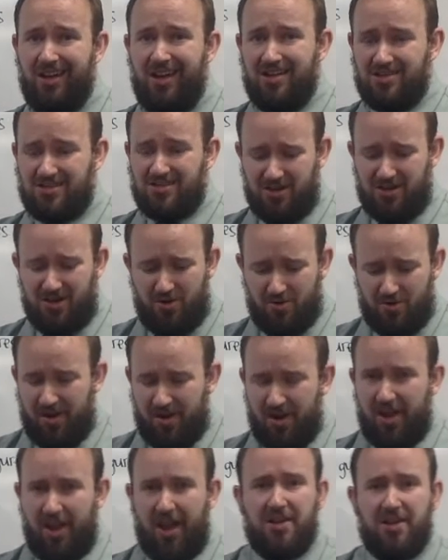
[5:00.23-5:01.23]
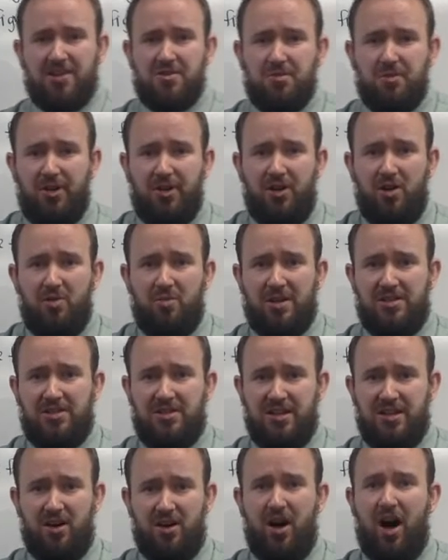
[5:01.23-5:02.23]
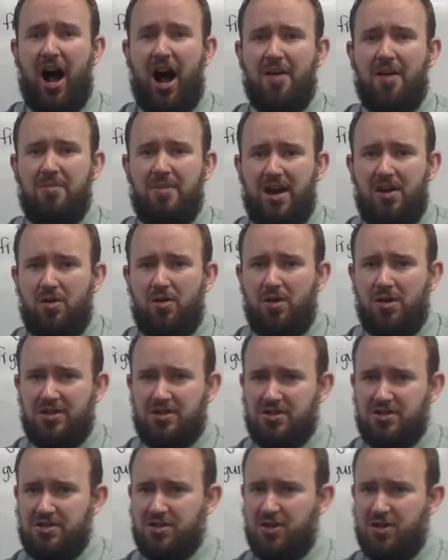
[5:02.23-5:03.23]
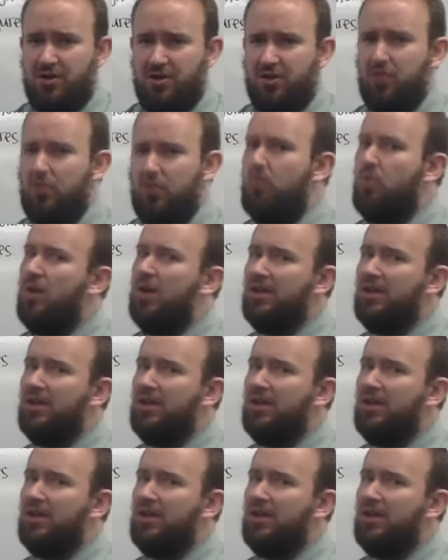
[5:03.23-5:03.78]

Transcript: So it's really no big deal. I'm now going to show you one